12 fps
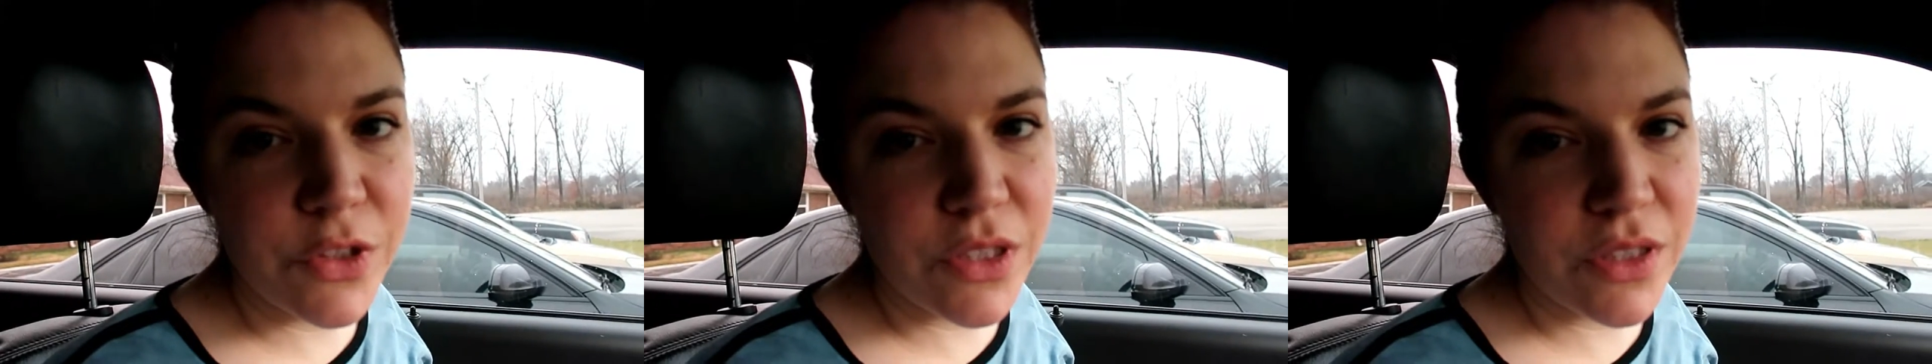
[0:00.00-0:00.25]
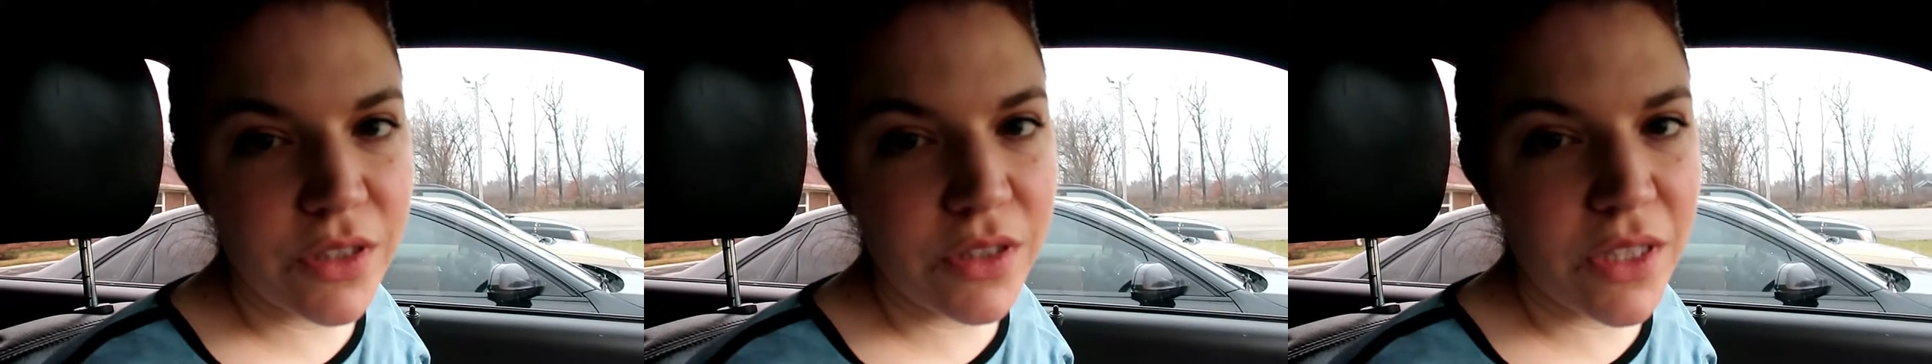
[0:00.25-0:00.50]

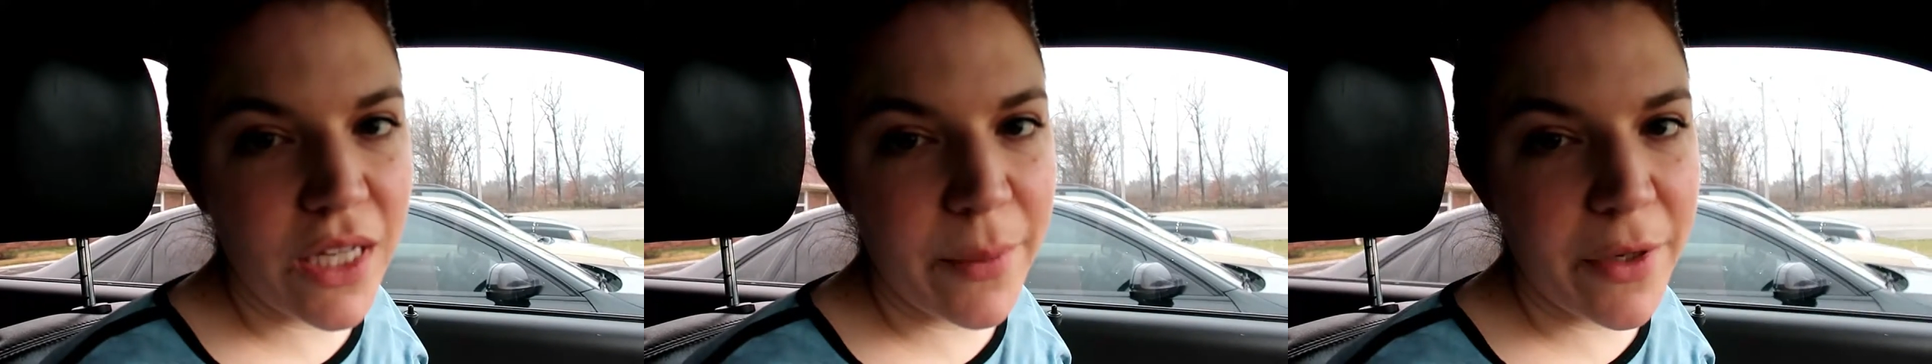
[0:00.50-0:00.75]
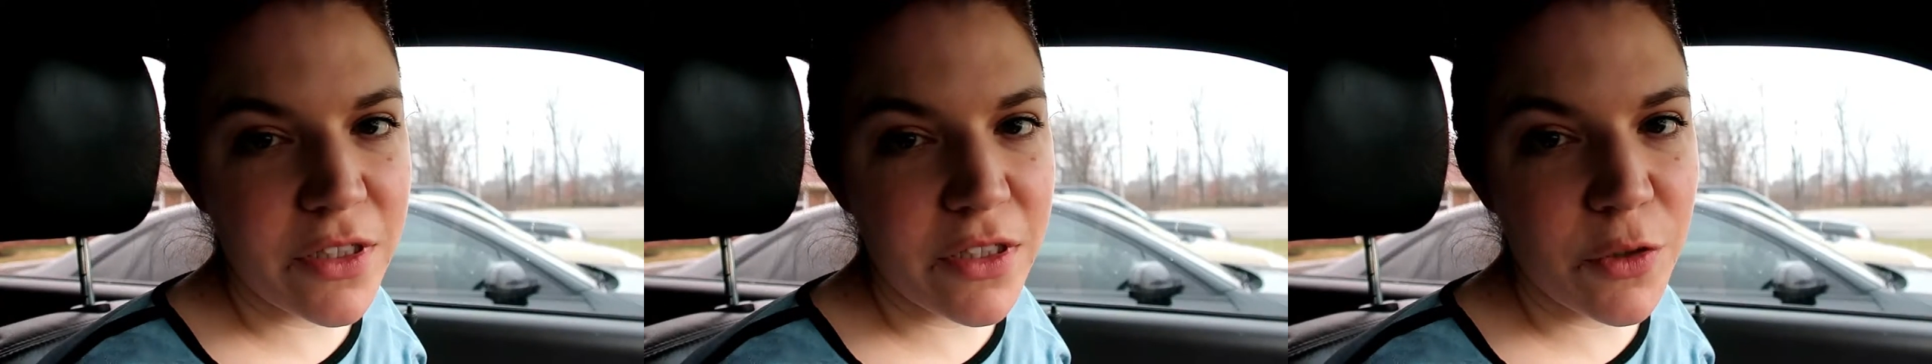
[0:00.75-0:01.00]
just
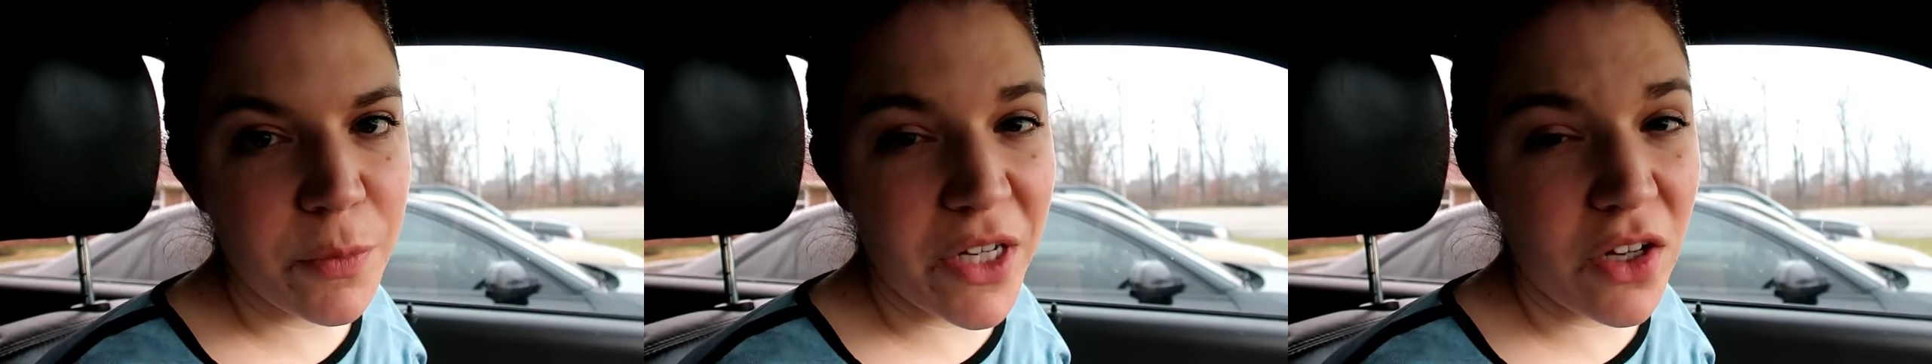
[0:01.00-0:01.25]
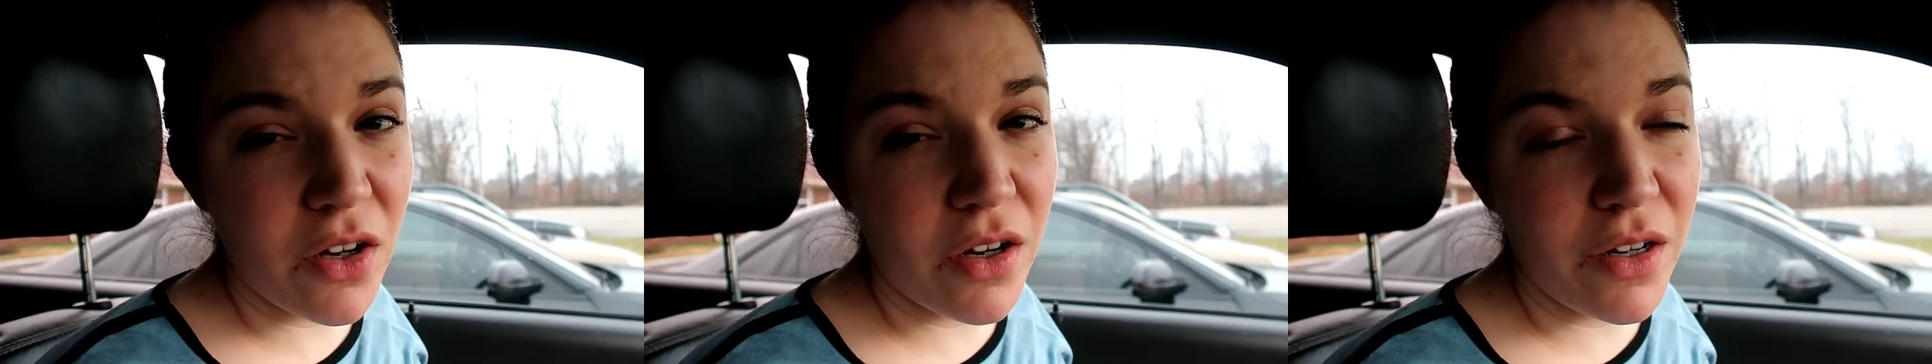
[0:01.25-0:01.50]
came out to
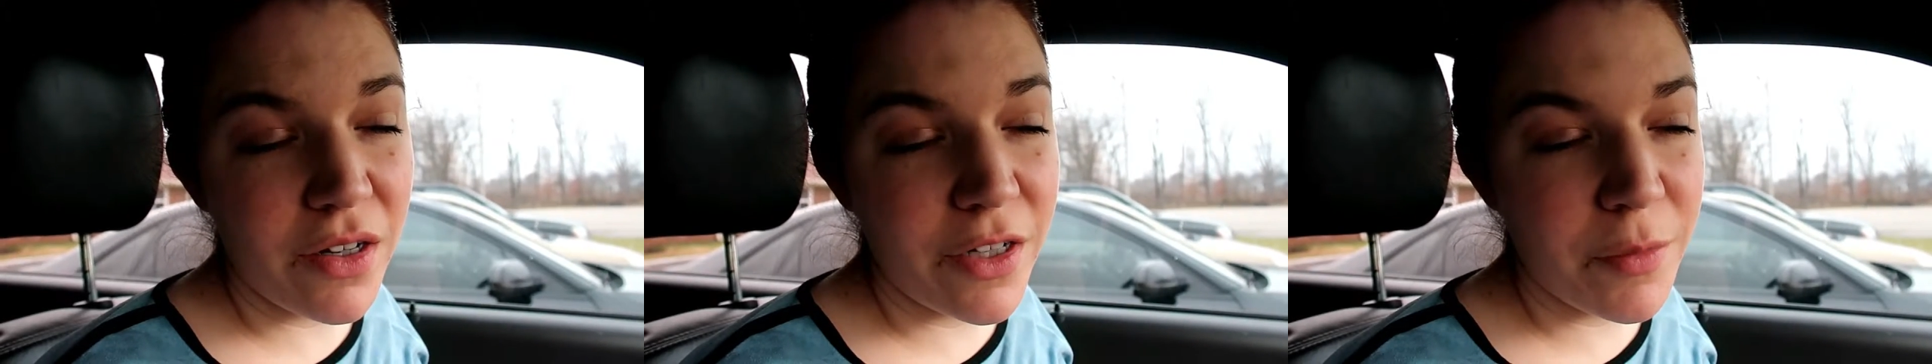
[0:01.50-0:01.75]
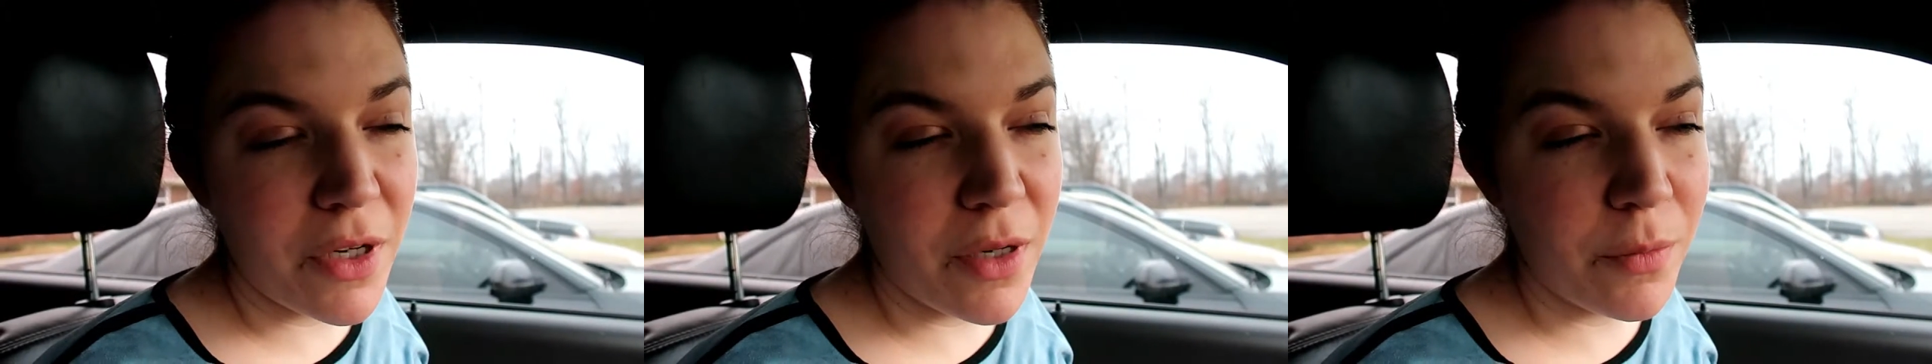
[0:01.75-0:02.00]
my car
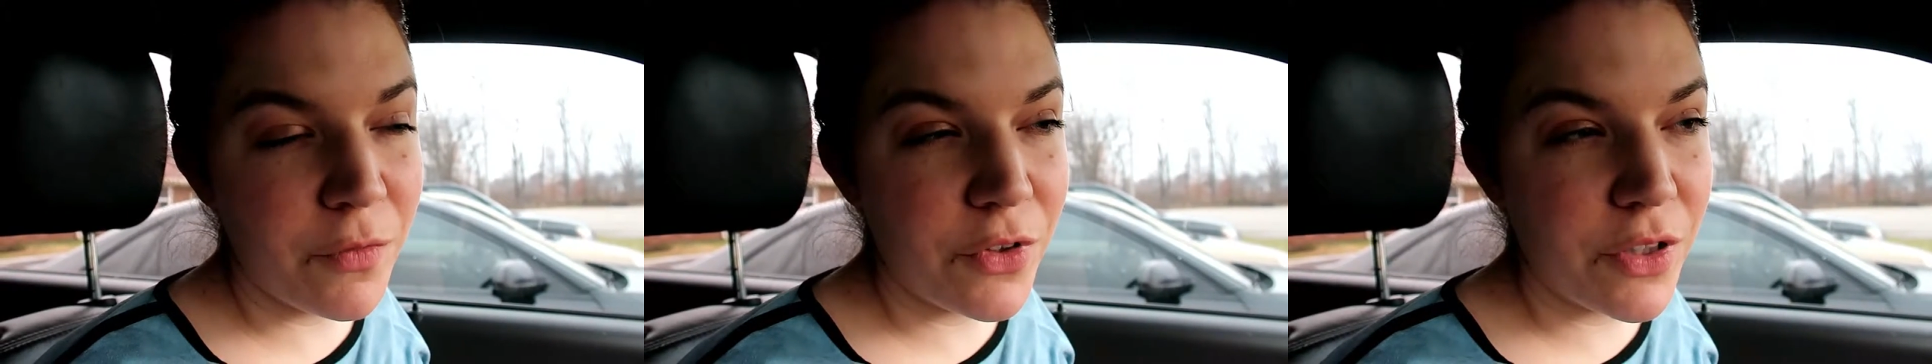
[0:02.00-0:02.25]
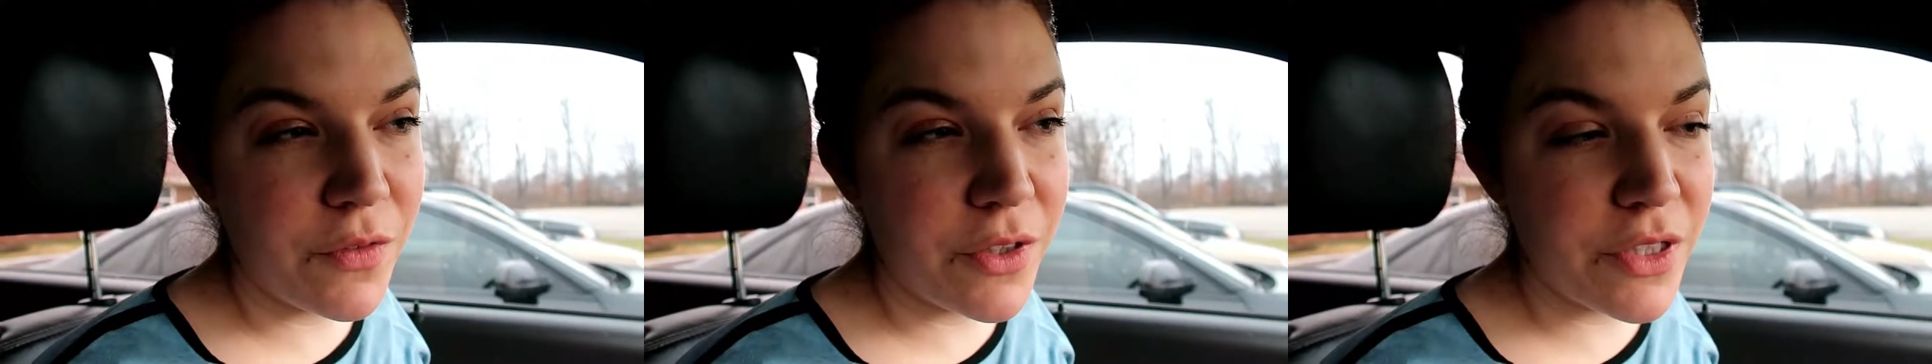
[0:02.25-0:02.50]
to pump
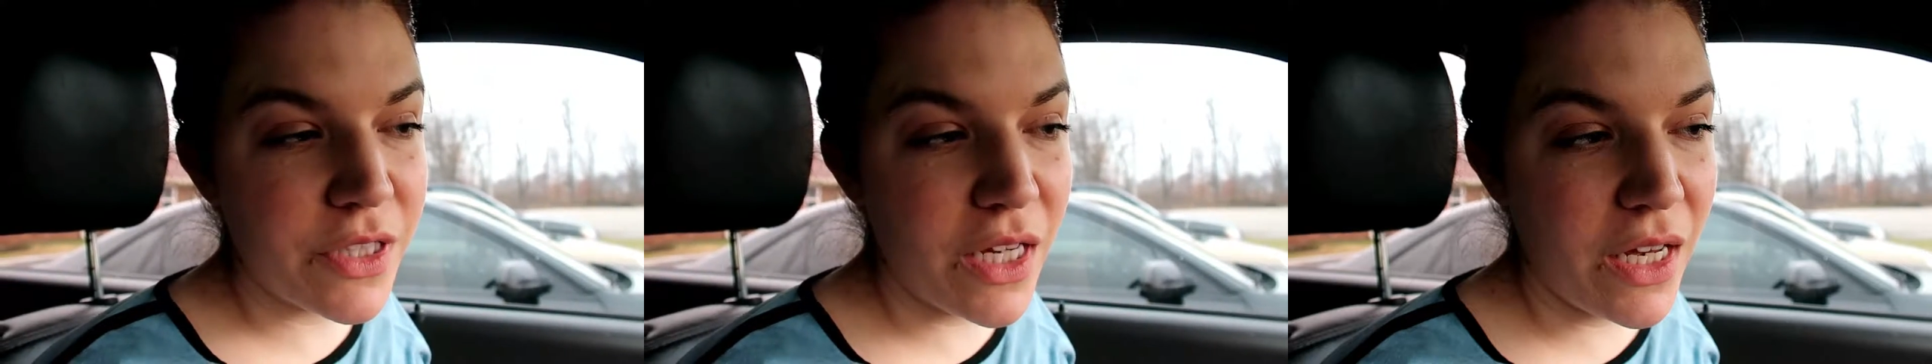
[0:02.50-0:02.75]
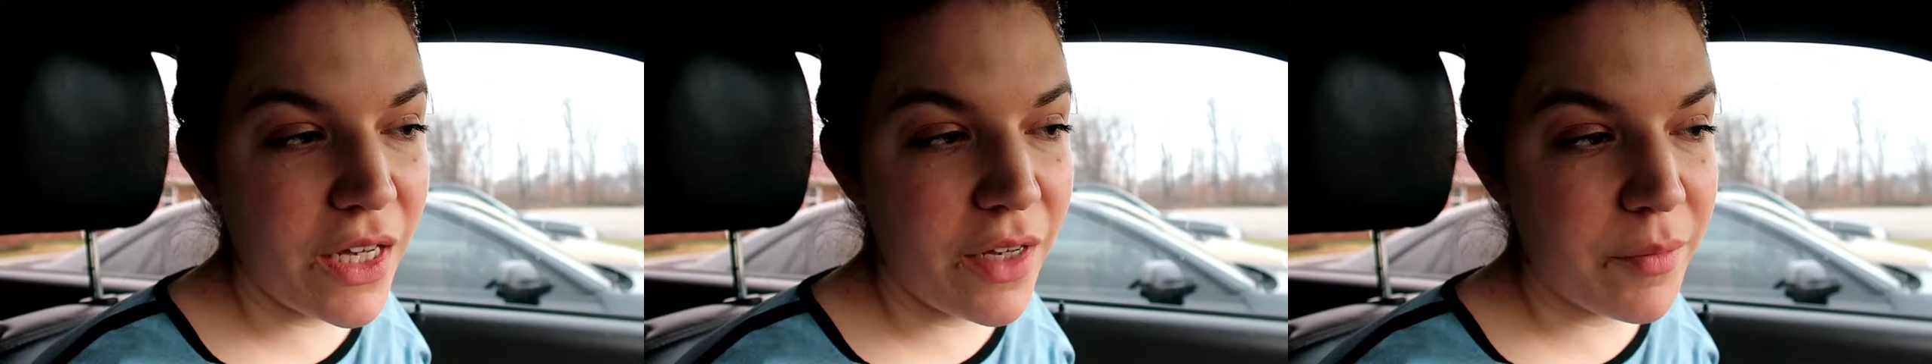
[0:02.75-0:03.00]
for the first
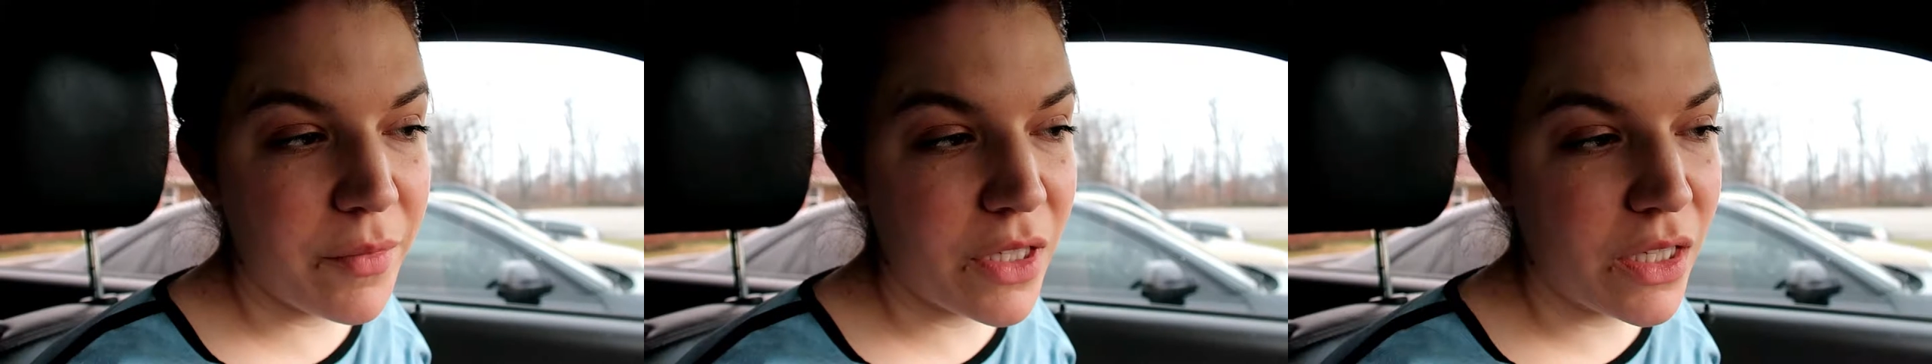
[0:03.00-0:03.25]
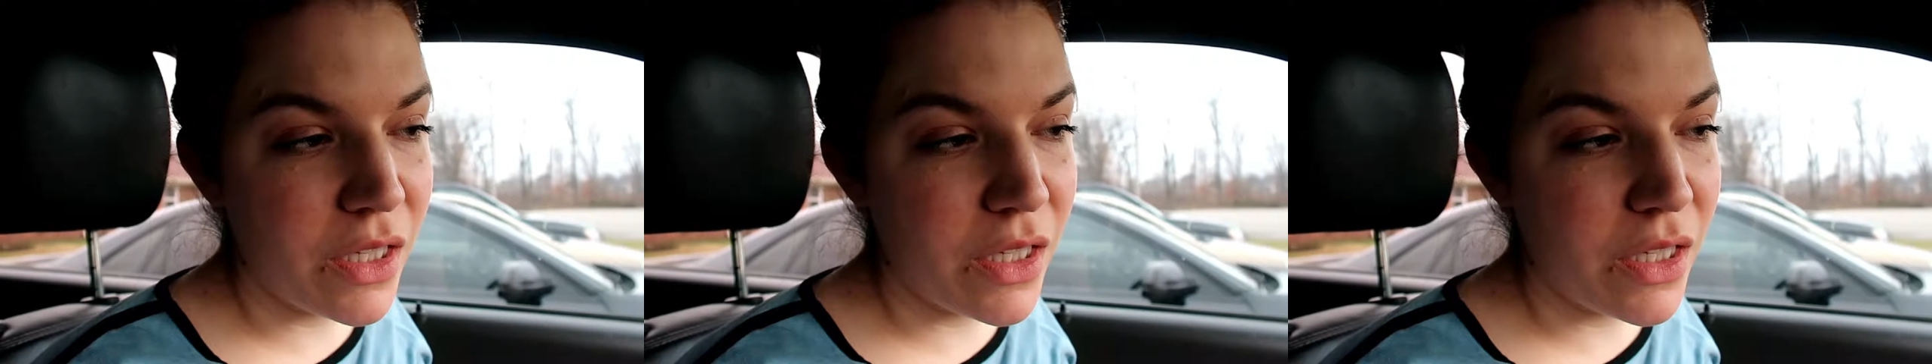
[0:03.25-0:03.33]
time.